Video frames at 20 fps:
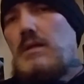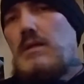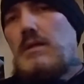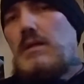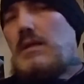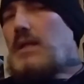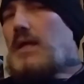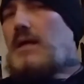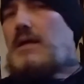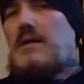
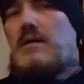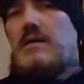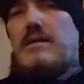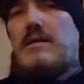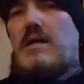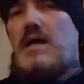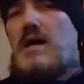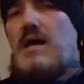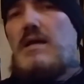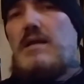like a
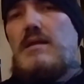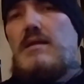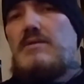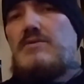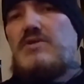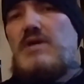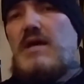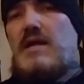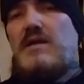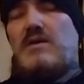knight in
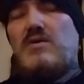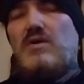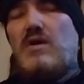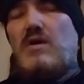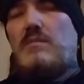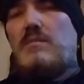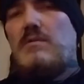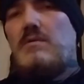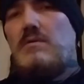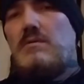shining
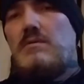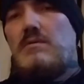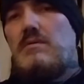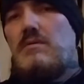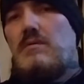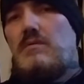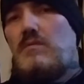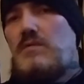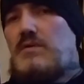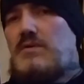armor
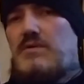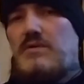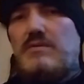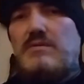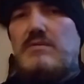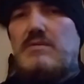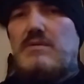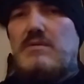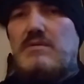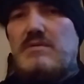would
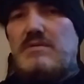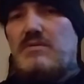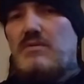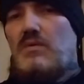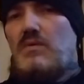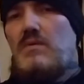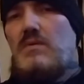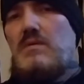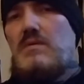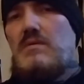use their
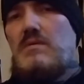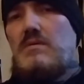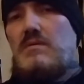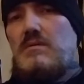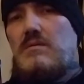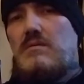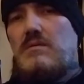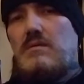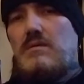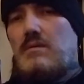sword,
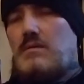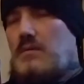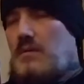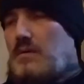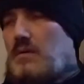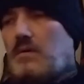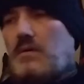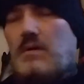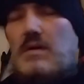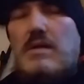
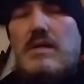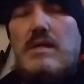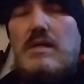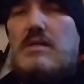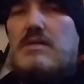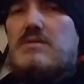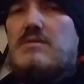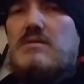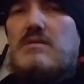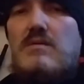or a
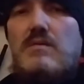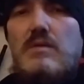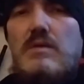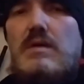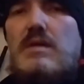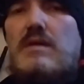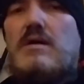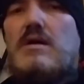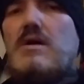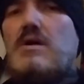ninja or
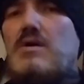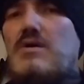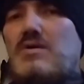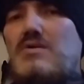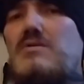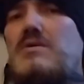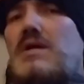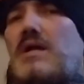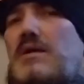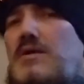whatever. You got to